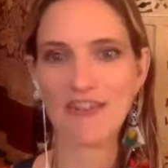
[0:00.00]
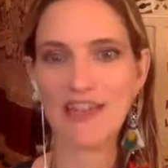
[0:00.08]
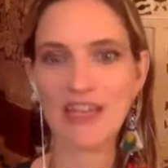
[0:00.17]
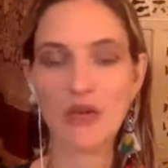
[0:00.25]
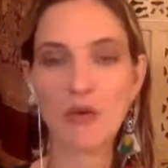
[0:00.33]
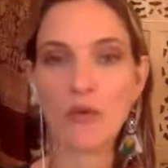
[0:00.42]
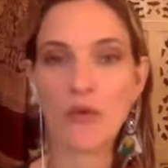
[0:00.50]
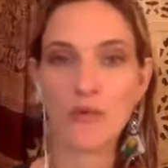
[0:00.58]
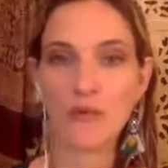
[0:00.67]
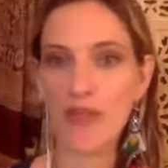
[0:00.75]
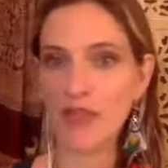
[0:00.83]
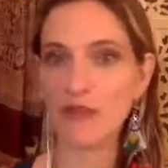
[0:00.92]
And it
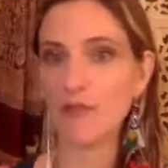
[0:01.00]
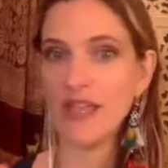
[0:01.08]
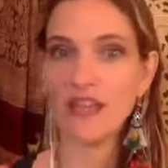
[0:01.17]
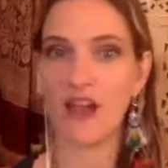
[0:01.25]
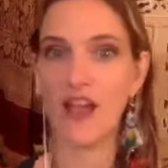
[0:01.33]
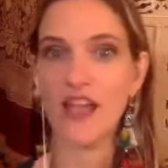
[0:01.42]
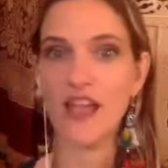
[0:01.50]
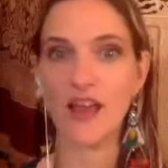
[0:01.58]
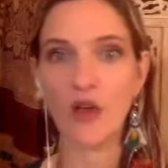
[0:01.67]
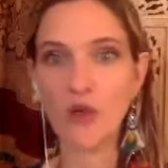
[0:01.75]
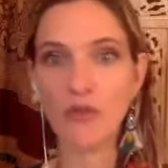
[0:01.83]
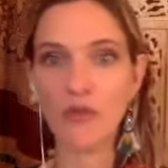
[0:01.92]
may or may not
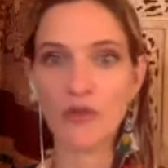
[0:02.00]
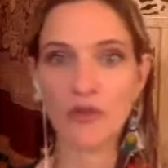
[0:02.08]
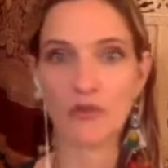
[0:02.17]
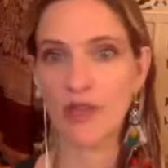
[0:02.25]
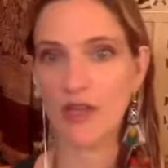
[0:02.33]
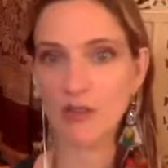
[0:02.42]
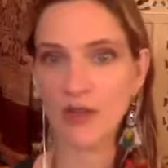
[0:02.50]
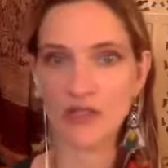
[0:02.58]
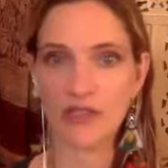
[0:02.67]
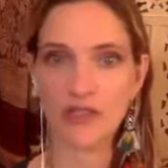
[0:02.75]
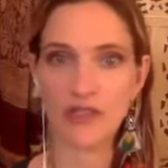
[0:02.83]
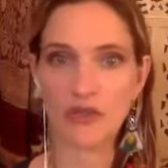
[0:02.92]
help with your blood pressure.